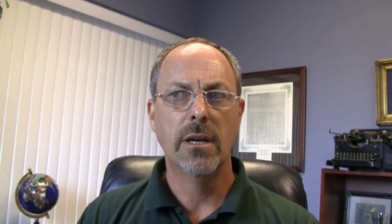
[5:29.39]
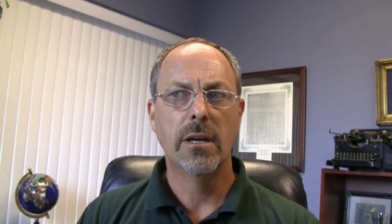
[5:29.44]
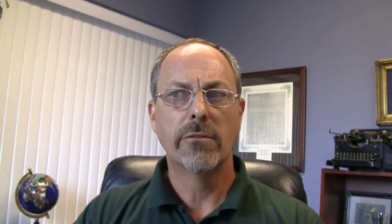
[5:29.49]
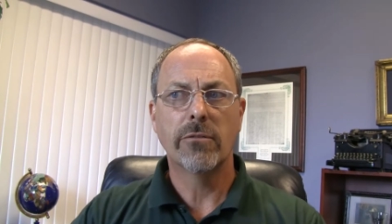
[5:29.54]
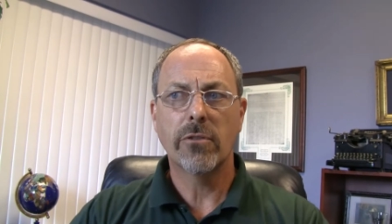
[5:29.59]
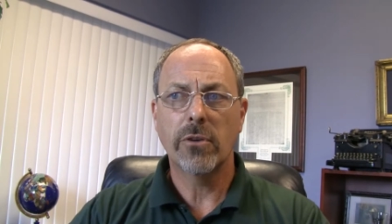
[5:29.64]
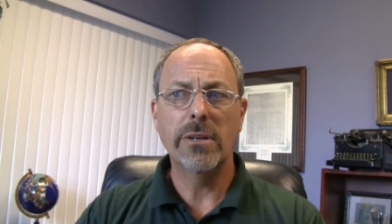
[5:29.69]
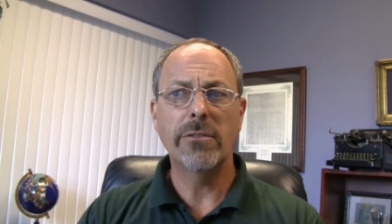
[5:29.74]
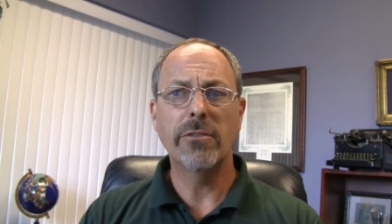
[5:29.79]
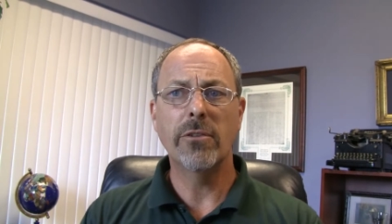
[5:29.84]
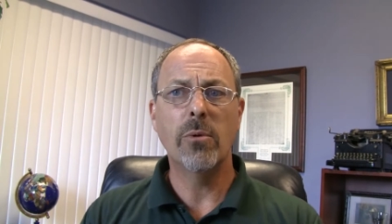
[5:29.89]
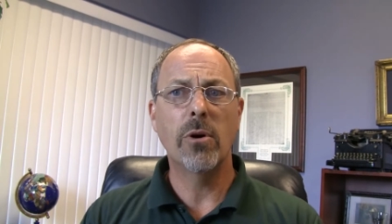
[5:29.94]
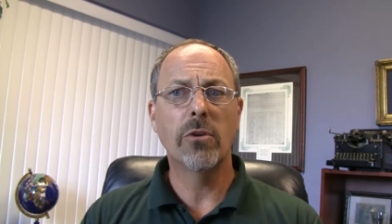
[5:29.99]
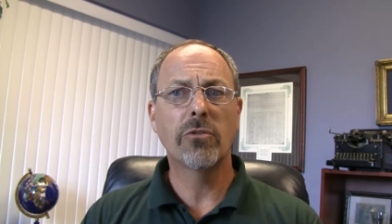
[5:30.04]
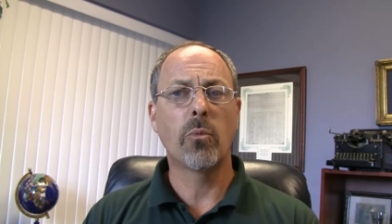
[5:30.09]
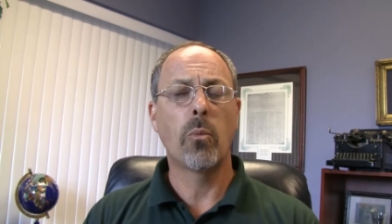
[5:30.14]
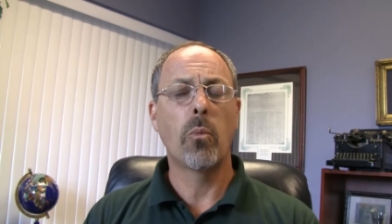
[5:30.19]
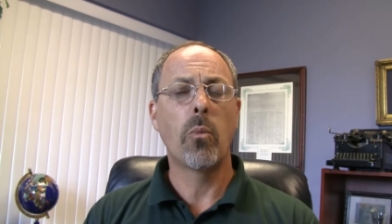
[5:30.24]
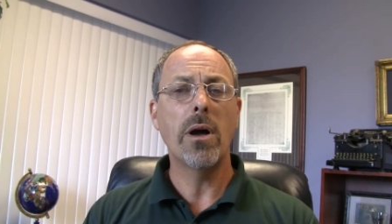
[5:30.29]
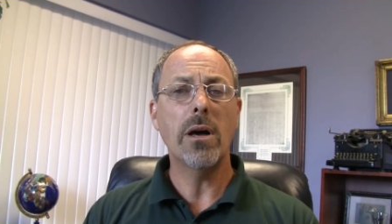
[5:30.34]
for even the
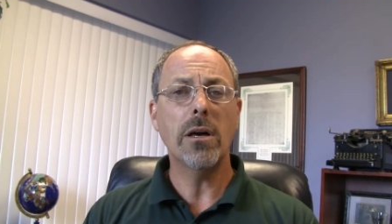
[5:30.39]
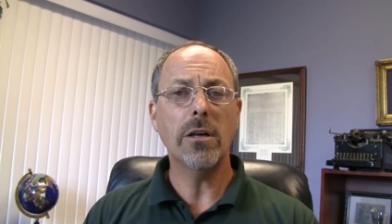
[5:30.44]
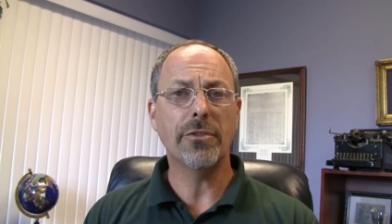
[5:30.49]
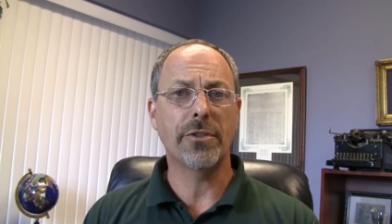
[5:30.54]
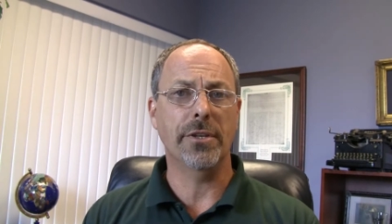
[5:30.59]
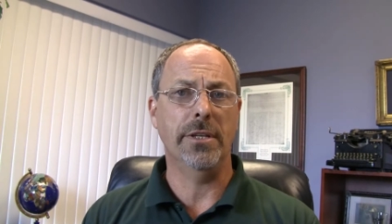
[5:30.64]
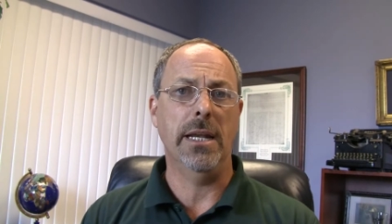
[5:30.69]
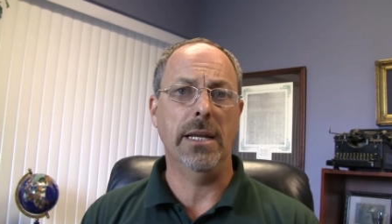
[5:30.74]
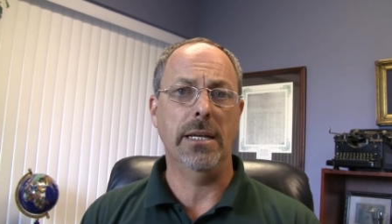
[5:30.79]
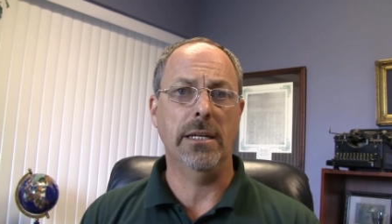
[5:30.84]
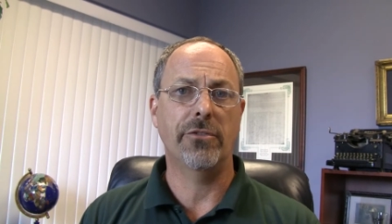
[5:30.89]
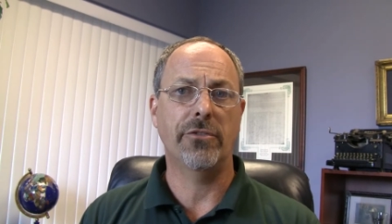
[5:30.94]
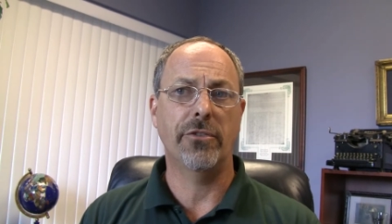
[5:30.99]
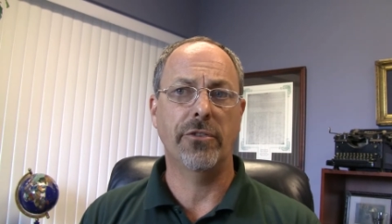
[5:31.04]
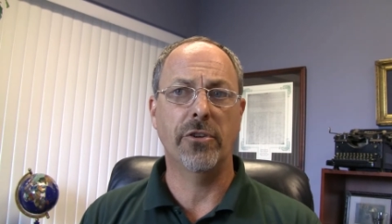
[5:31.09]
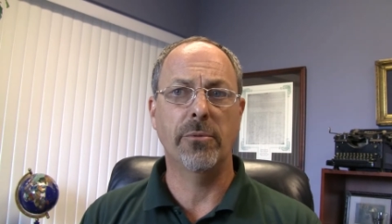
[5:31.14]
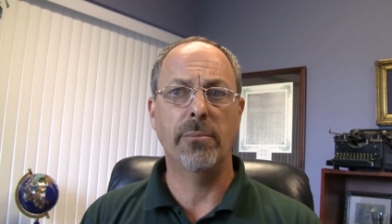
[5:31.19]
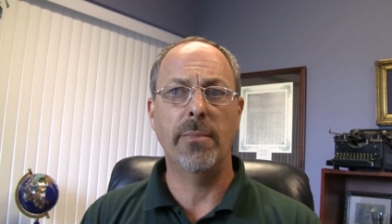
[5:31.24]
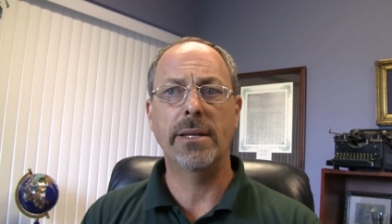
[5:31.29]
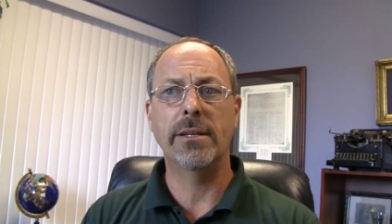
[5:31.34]
most wealthy nation
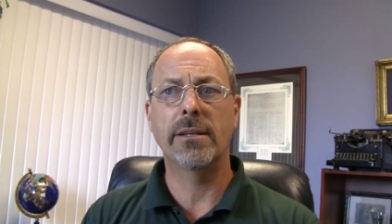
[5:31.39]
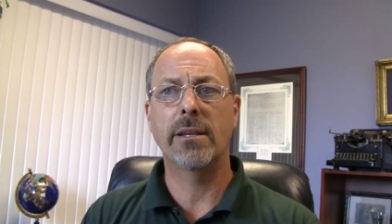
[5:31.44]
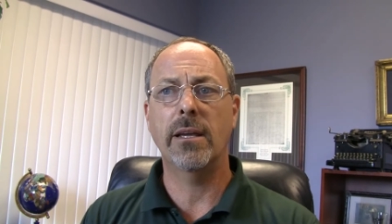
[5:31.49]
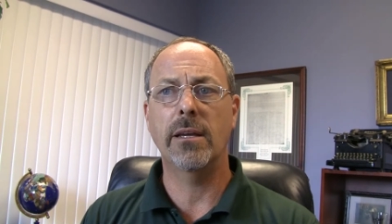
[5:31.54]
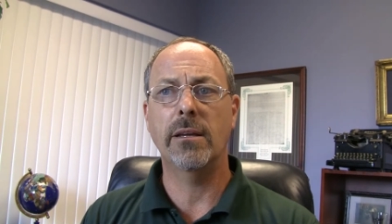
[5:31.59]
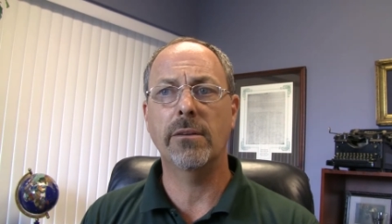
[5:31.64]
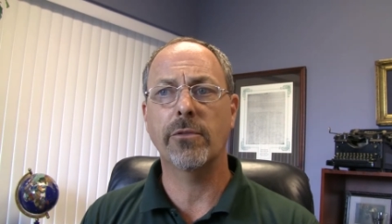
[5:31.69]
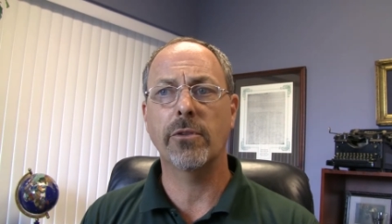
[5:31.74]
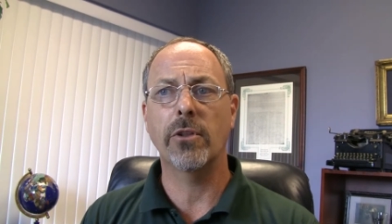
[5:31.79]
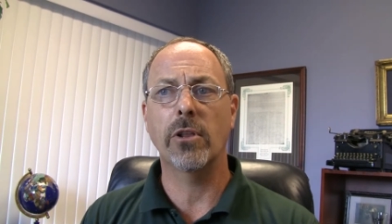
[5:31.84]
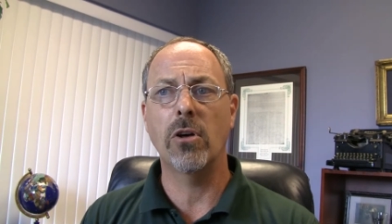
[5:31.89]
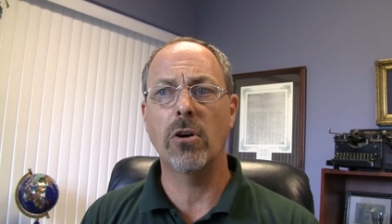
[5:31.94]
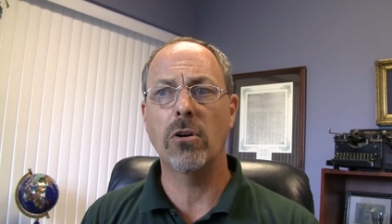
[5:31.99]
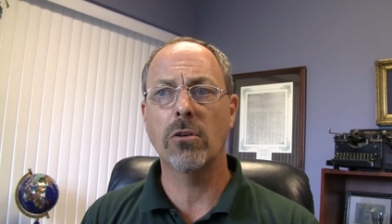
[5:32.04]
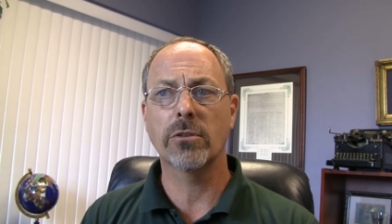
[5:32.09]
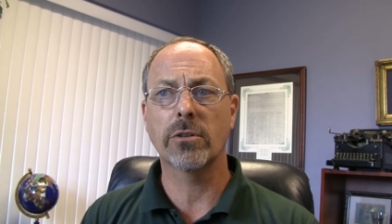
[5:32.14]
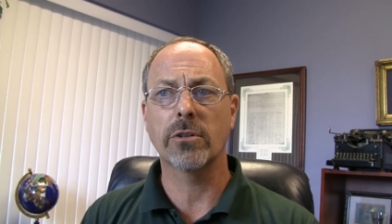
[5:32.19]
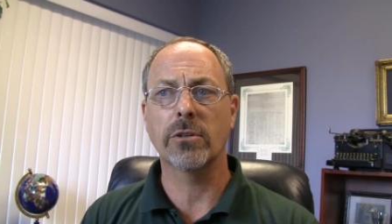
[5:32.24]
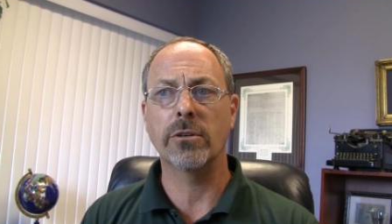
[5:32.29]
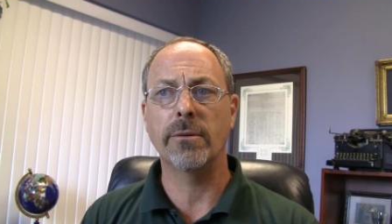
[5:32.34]
to maintain for the
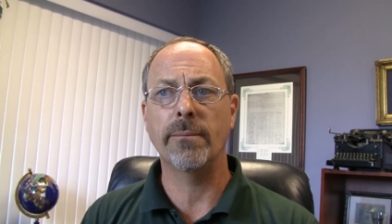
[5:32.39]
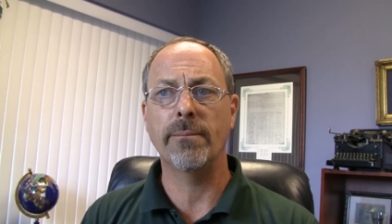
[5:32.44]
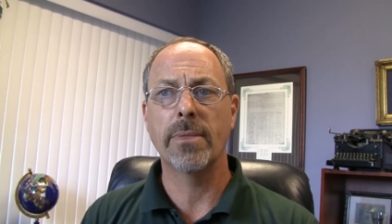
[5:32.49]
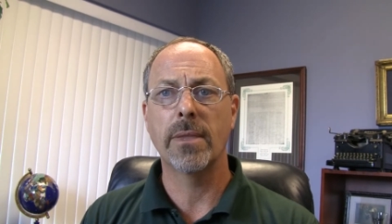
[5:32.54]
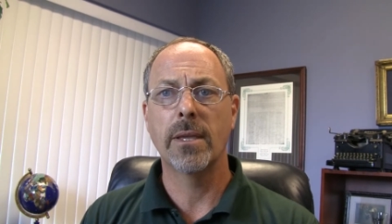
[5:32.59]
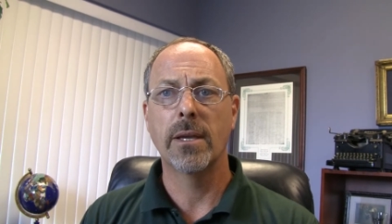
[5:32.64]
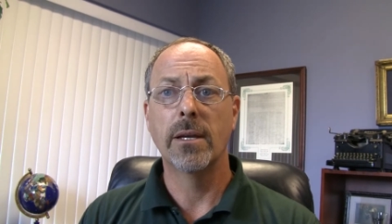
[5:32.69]
long term,